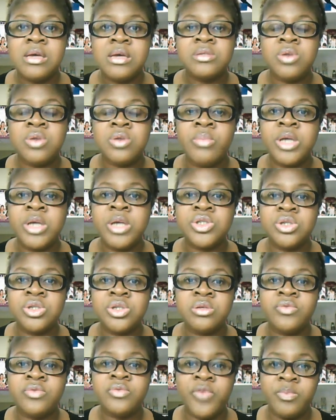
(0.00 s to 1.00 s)
So make sure
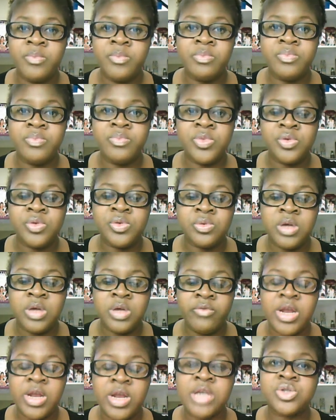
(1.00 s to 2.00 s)
to
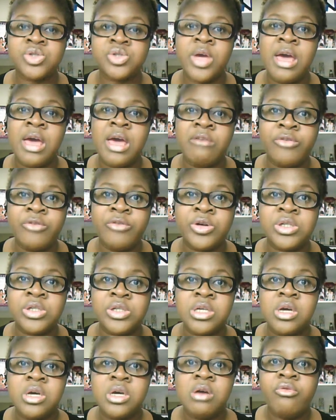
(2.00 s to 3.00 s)
give an extra effort
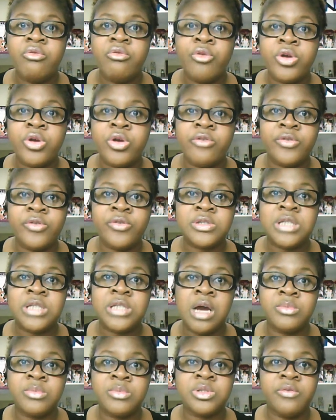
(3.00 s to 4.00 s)
for your first
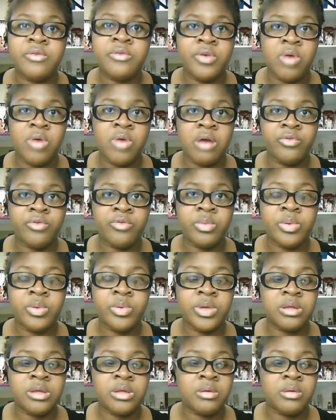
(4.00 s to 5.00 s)
timers to feel comfortable
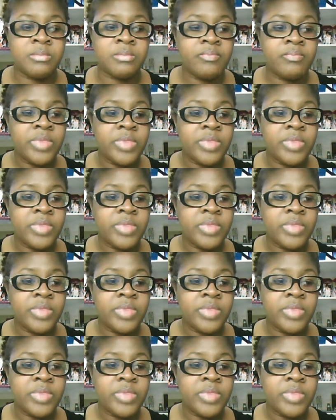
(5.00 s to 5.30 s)
with you.